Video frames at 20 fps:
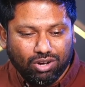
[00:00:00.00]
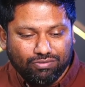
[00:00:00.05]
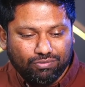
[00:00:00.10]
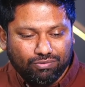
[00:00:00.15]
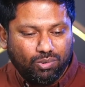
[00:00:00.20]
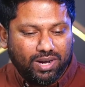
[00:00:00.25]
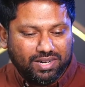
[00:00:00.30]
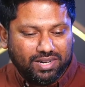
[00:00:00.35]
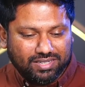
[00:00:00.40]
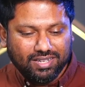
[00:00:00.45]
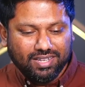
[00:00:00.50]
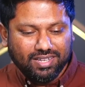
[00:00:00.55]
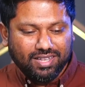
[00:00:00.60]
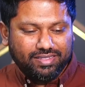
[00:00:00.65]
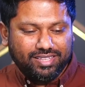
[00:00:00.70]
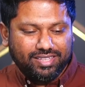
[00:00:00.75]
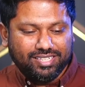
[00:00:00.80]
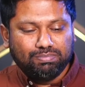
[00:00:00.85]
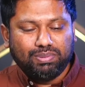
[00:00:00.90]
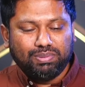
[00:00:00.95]
what
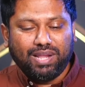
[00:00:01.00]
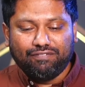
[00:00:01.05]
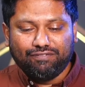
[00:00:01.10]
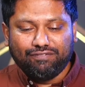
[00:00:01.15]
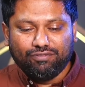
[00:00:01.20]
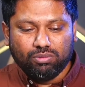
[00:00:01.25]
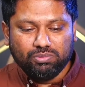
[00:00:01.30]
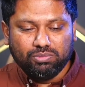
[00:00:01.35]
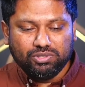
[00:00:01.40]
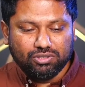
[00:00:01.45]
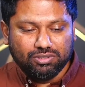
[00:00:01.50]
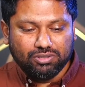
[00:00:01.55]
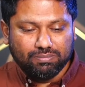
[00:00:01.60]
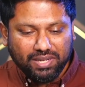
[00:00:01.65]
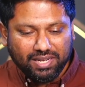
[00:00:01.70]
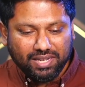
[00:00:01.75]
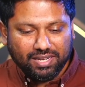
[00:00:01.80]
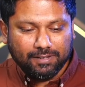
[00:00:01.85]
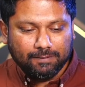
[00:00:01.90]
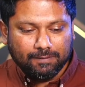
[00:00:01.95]
this platform should
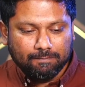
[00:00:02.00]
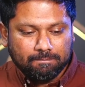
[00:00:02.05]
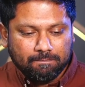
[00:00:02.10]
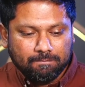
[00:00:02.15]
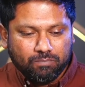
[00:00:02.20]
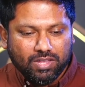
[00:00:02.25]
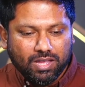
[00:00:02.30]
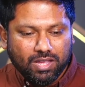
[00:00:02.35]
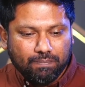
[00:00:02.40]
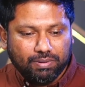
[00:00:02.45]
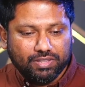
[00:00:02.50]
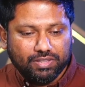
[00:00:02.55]
be. But the